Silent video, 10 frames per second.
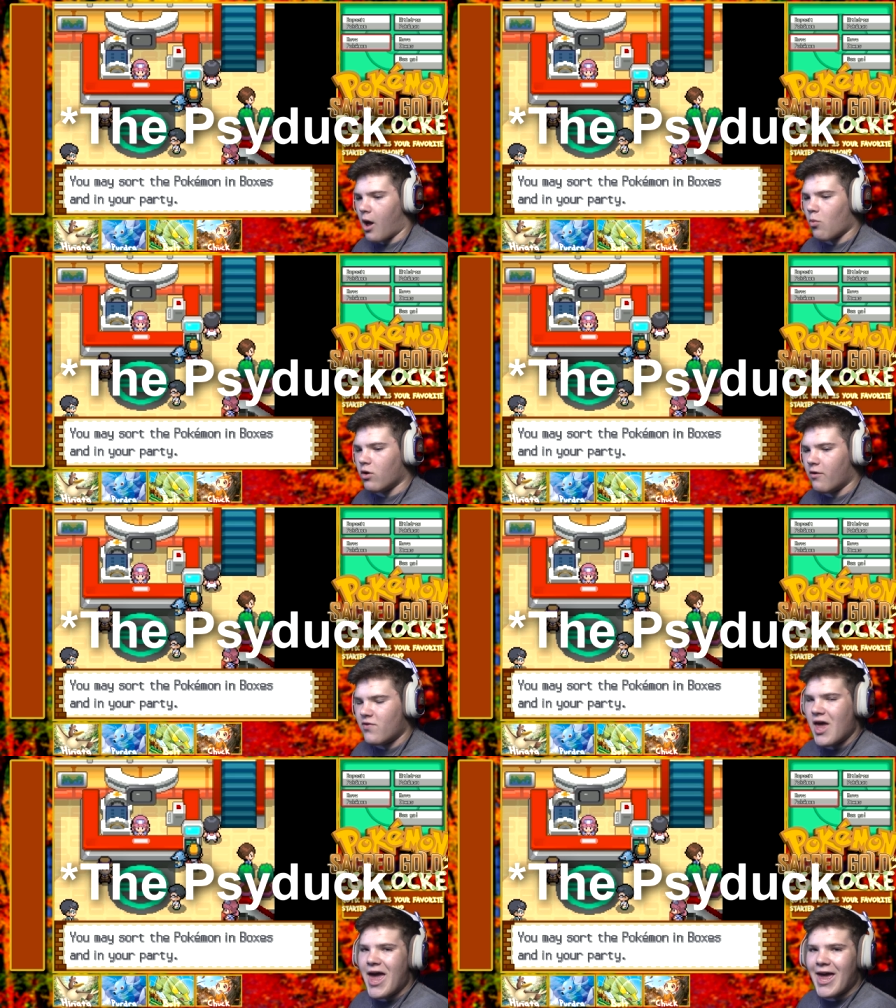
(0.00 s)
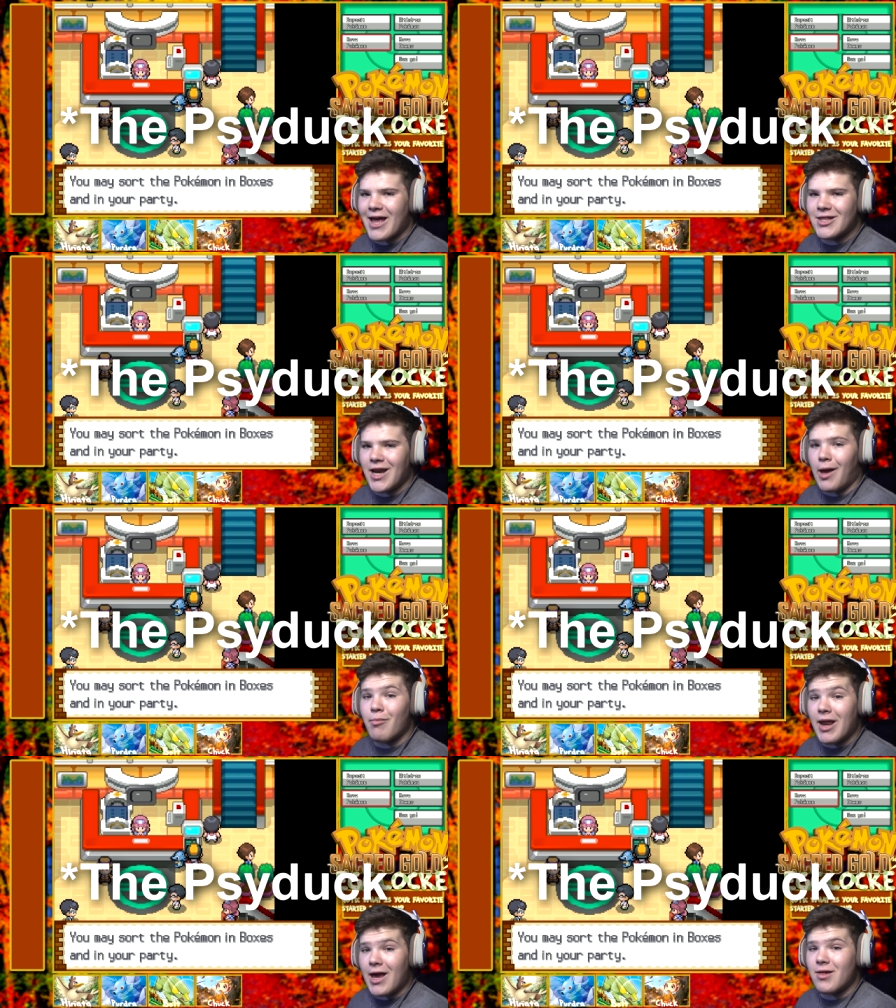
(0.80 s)
I wonder if the egg had the
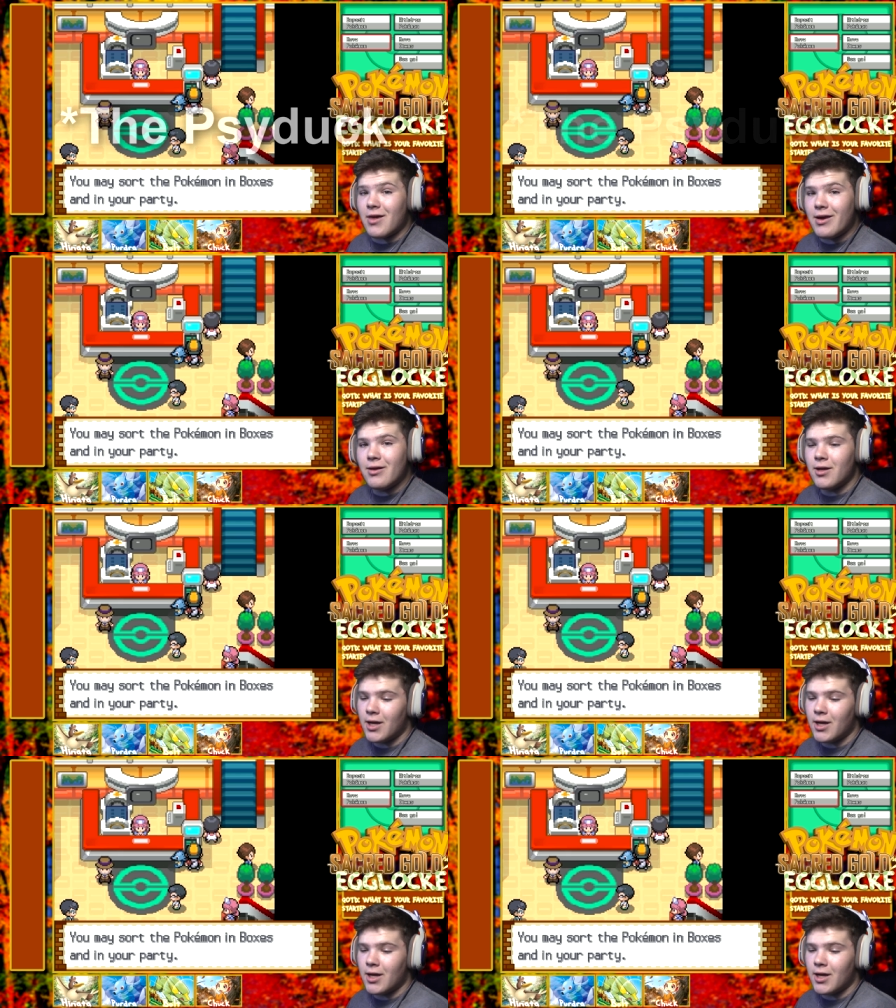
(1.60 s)
name Daisy